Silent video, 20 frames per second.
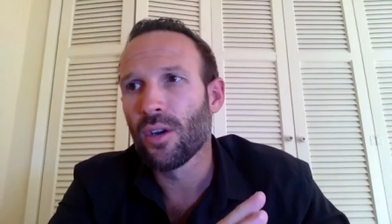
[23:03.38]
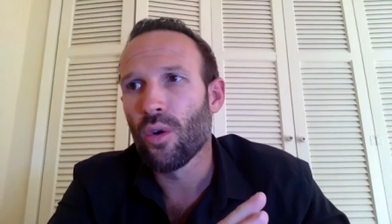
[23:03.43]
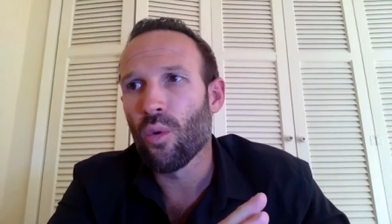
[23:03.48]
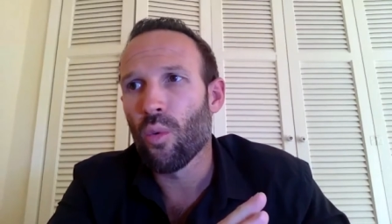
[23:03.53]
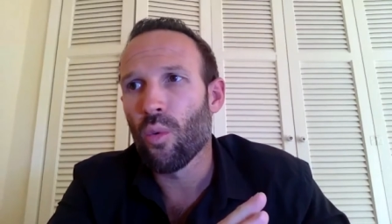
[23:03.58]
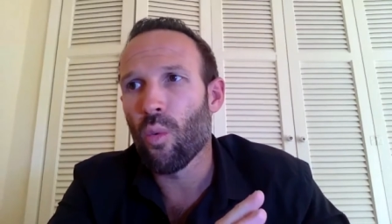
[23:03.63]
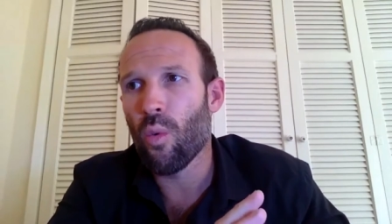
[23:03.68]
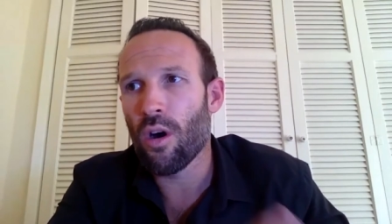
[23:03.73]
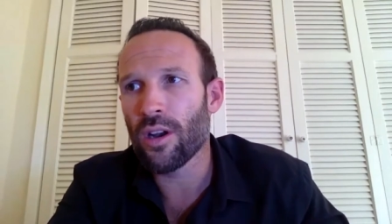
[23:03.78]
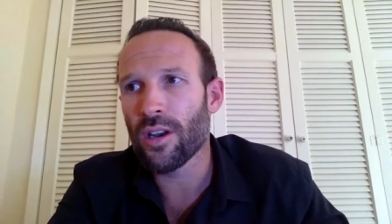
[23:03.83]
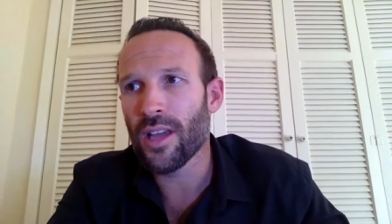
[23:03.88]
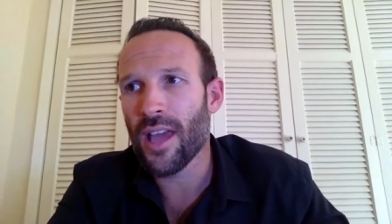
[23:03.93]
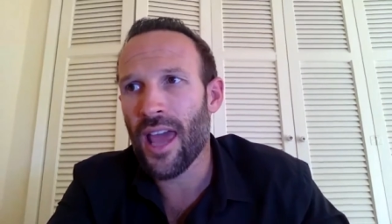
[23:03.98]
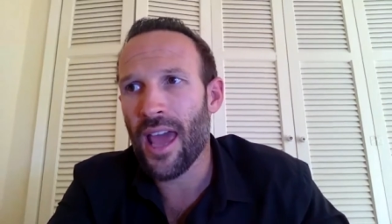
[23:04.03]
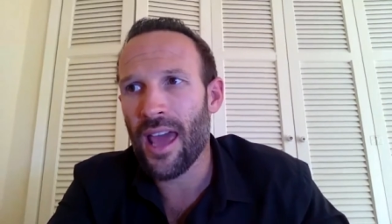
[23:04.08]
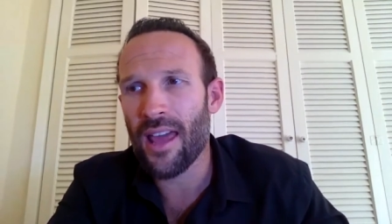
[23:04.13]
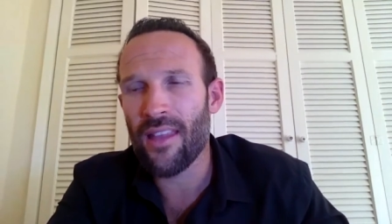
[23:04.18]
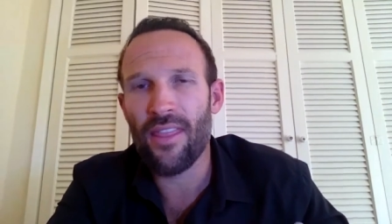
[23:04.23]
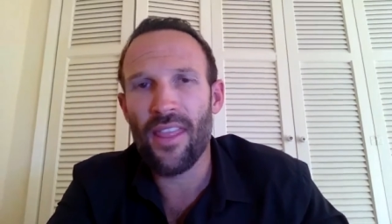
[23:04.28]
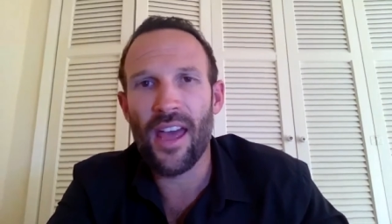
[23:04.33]
what
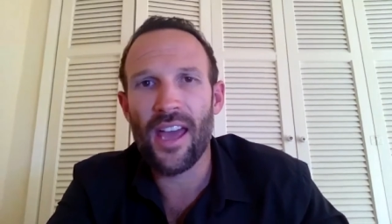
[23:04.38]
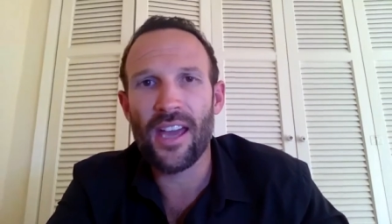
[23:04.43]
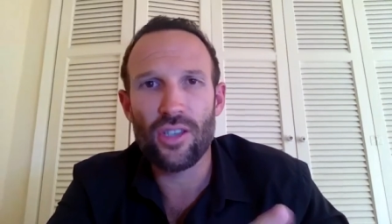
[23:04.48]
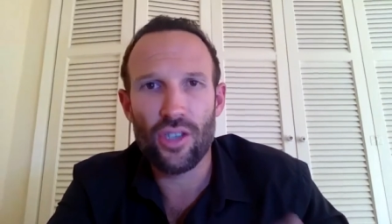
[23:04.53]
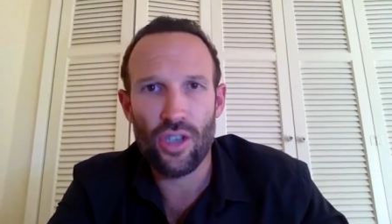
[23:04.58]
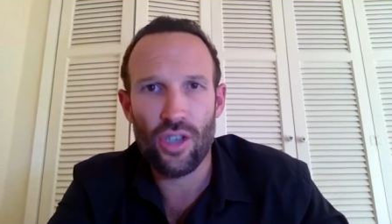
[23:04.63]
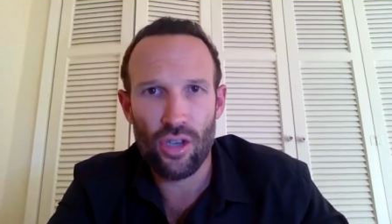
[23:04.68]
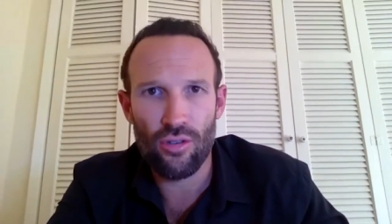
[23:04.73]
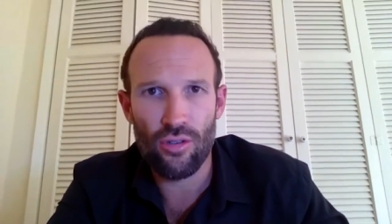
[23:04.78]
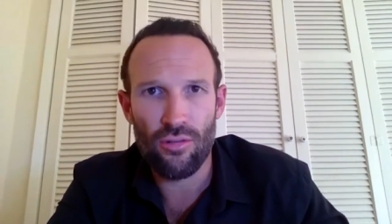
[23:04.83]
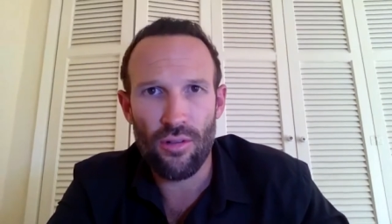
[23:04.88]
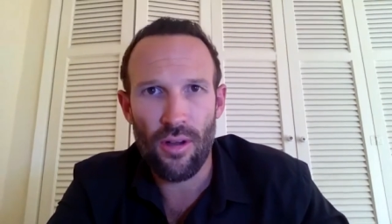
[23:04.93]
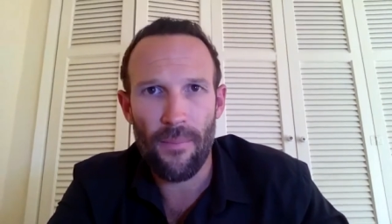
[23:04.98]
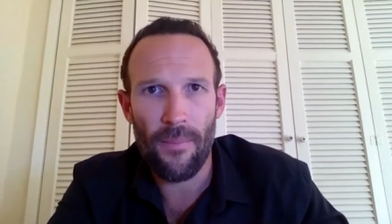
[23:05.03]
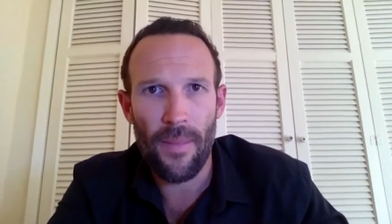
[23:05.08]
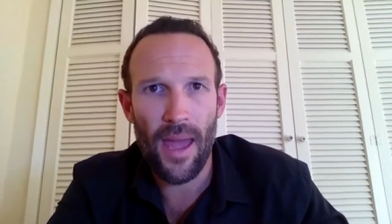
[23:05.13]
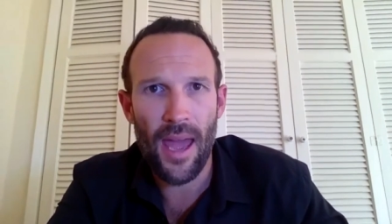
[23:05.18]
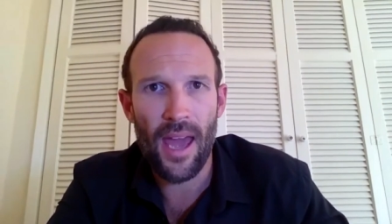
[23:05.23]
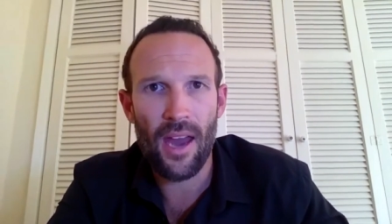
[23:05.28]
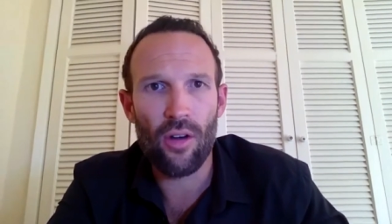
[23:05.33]
can they do, a
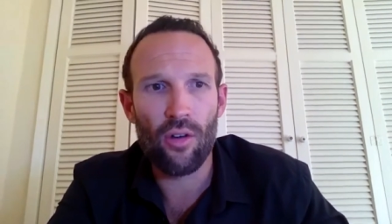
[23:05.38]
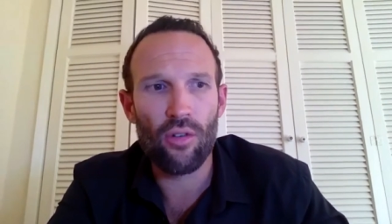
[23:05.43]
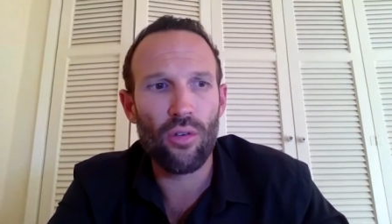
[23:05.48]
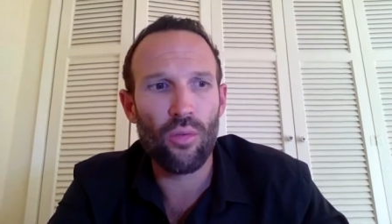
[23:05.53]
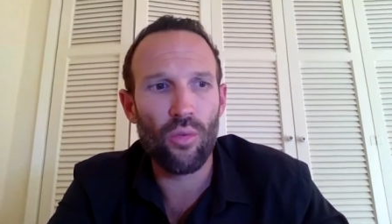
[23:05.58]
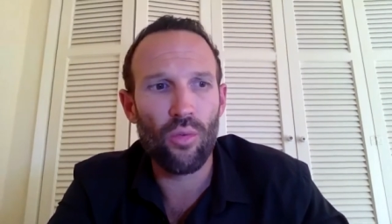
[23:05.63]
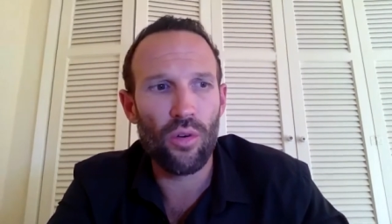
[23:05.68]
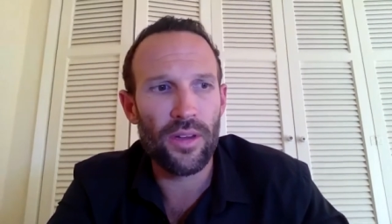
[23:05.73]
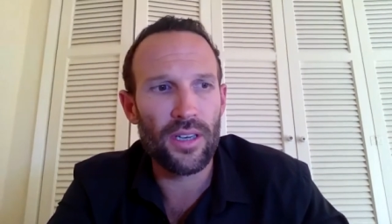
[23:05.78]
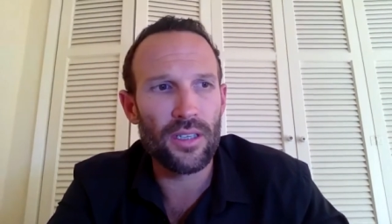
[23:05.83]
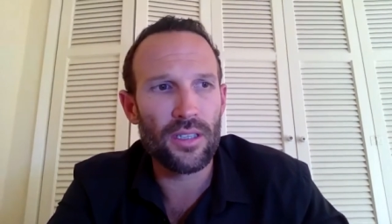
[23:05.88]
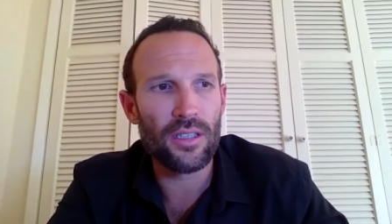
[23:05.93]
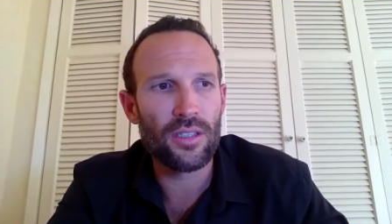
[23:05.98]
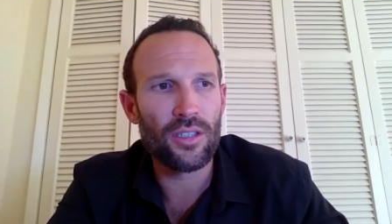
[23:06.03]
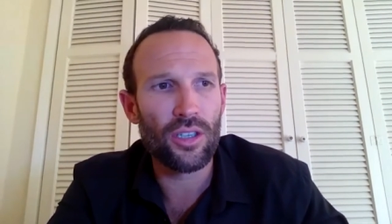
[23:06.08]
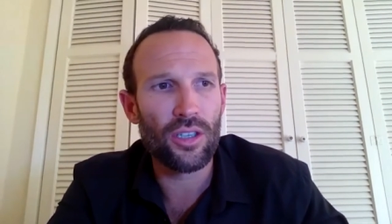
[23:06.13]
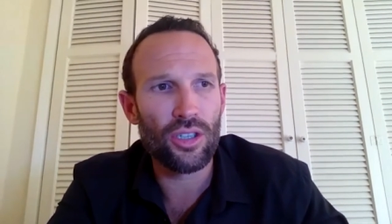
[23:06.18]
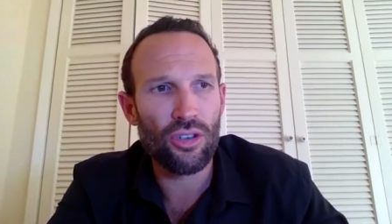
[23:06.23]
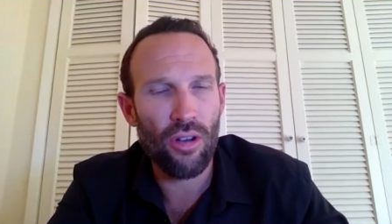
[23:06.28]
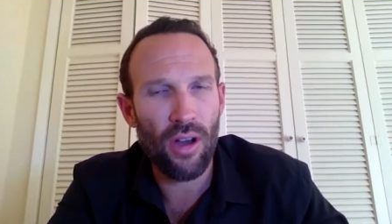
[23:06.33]
man or a woman,
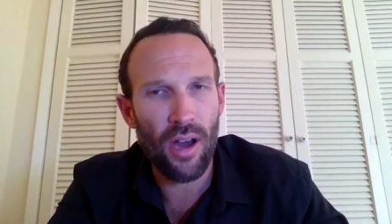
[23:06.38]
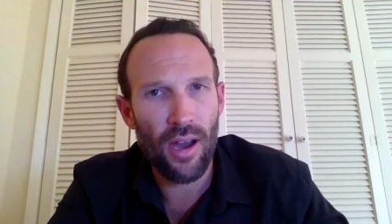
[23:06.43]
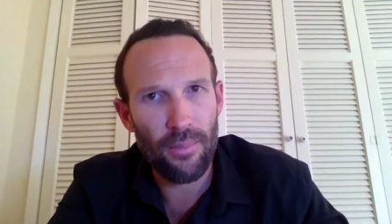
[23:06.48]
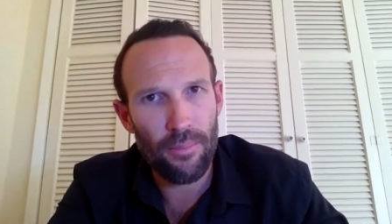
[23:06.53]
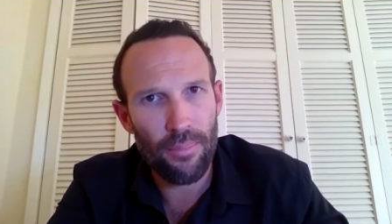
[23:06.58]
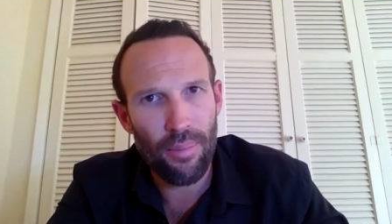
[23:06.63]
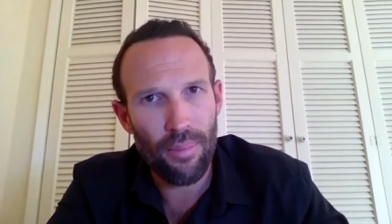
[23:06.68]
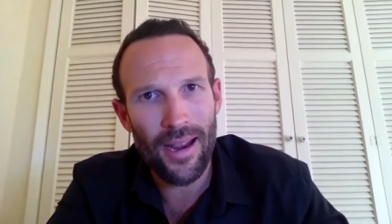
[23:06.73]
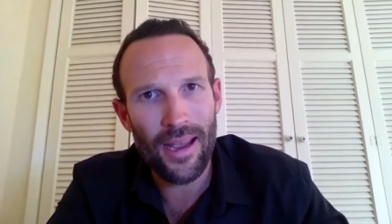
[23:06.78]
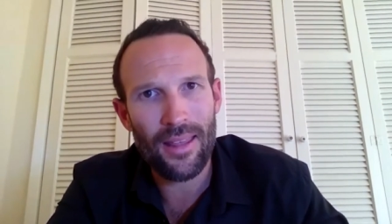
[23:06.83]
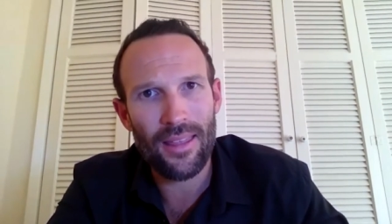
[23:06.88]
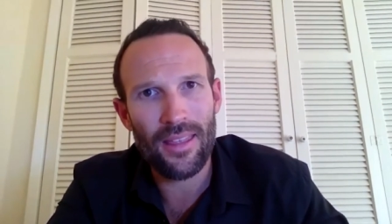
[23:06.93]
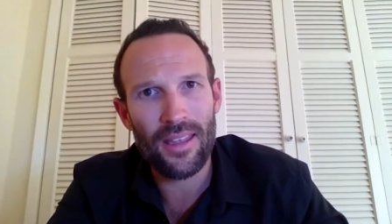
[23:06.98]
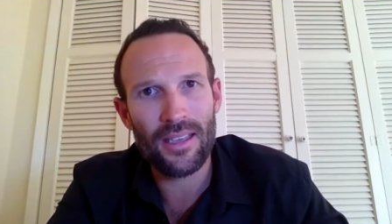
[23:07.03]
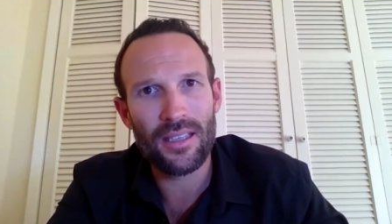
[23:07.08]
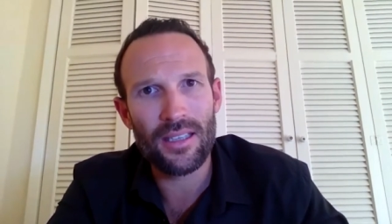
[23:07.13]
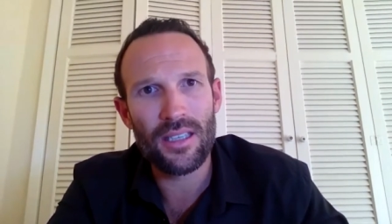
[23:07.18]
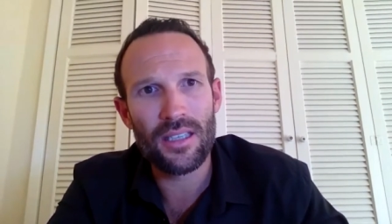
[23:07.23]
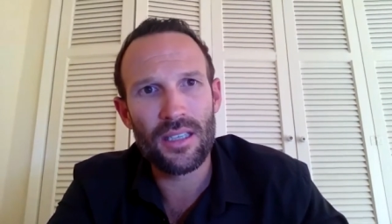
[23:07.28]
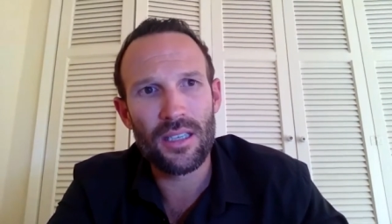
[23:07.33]
to try and break
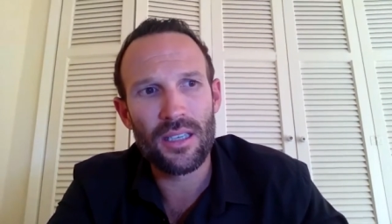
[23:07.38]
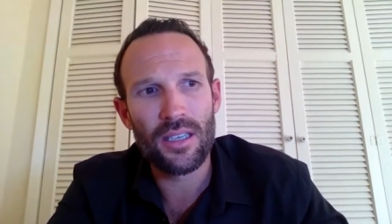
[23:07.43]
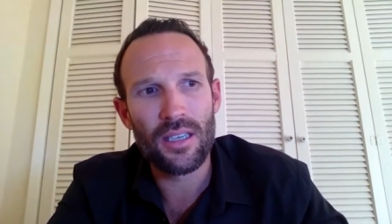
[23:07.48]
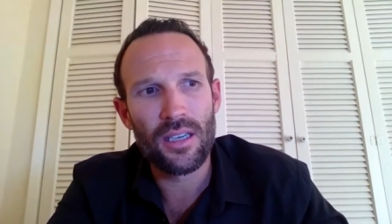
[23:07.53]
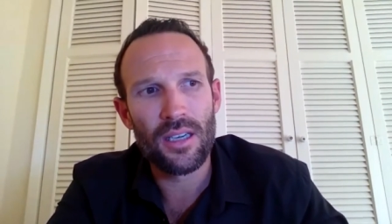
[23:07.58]
this